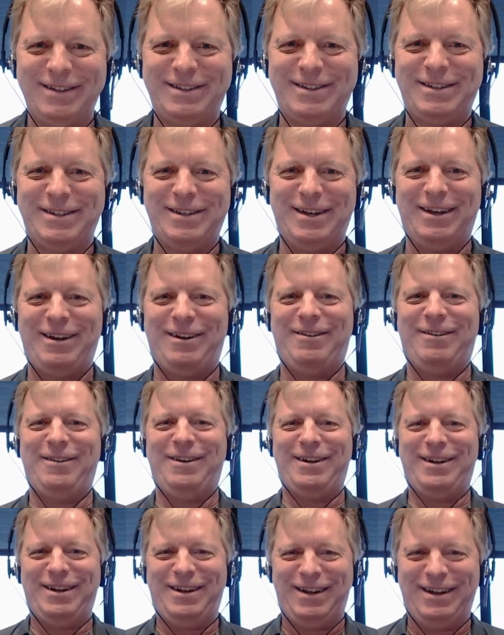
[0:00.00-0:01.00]
so.
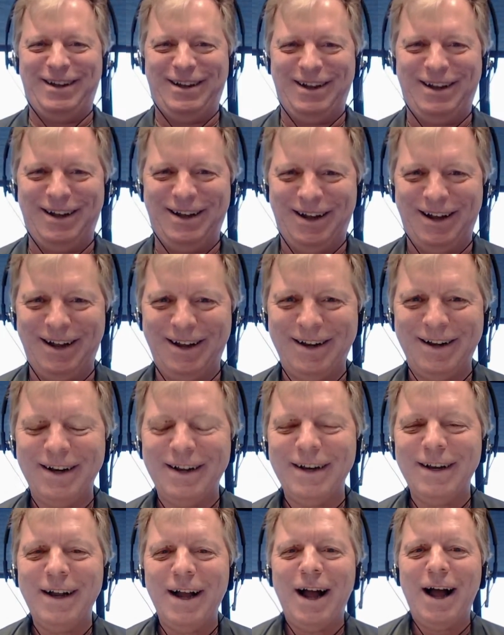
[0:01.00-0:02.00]
yeah. I
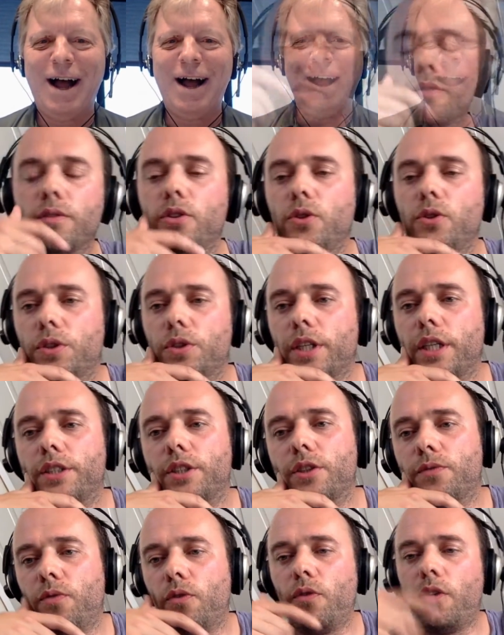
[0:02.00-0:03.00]
mean, a lot of the use
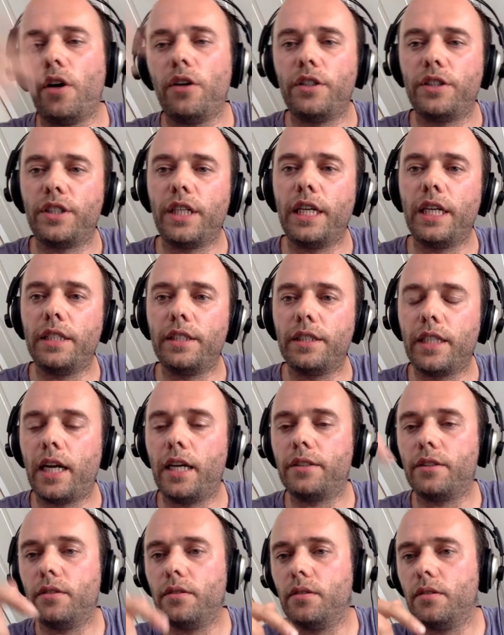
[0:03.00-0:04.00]
cases for Varnish is
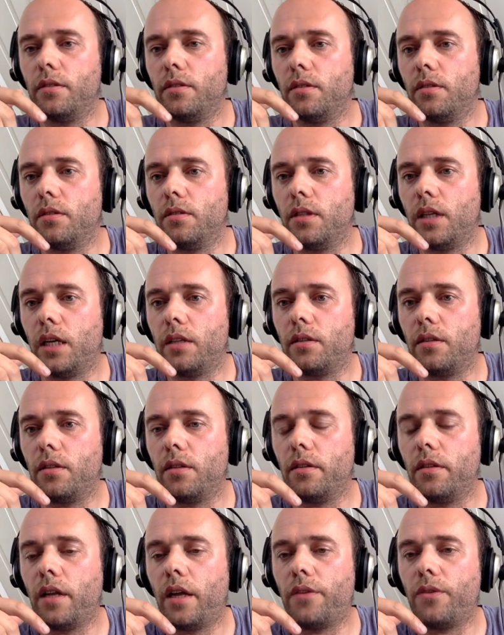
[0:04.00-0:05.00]
that that
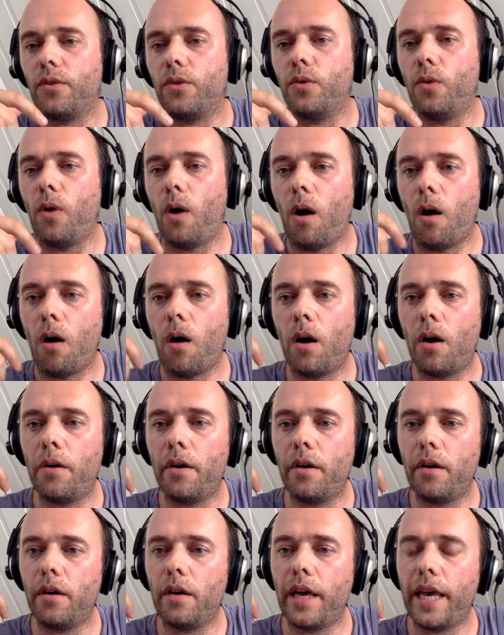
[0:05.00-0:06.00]
that you
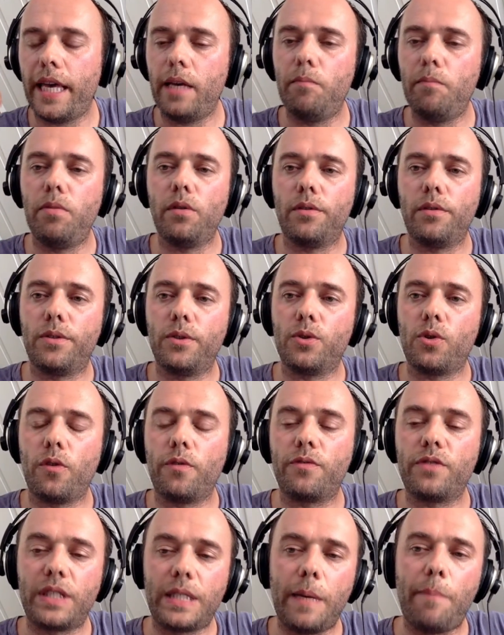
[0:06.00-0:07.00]
are able to sort
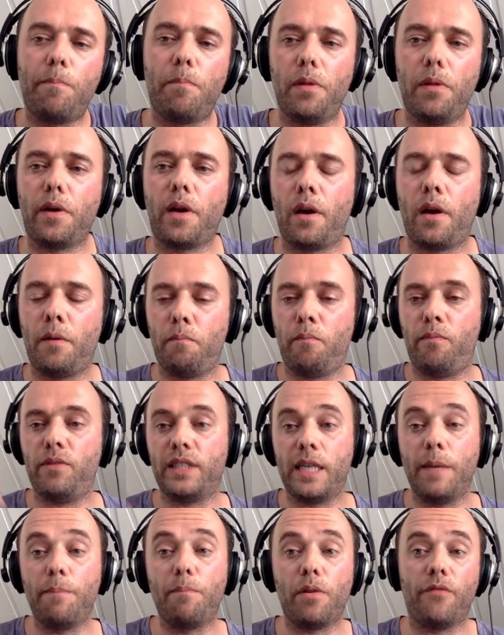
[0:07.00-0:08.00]
of simple,
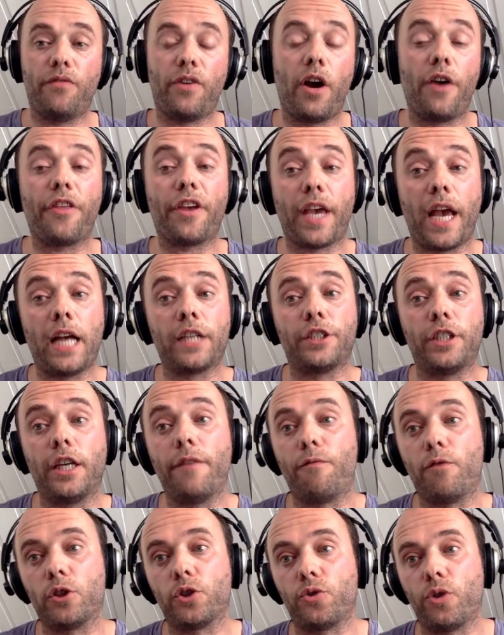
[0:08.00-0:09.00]
simplify the caching
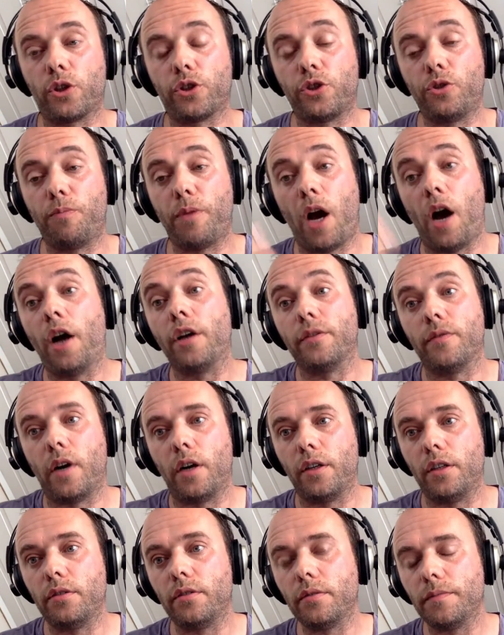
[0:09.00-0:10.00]
infrastructure behind
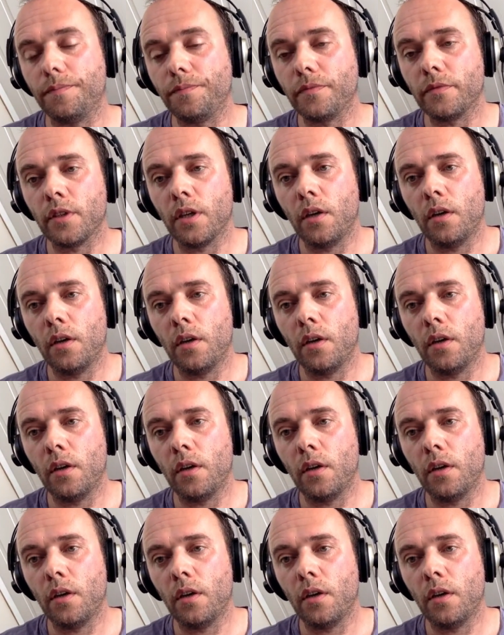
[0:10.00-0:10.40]
Varnish. Yep.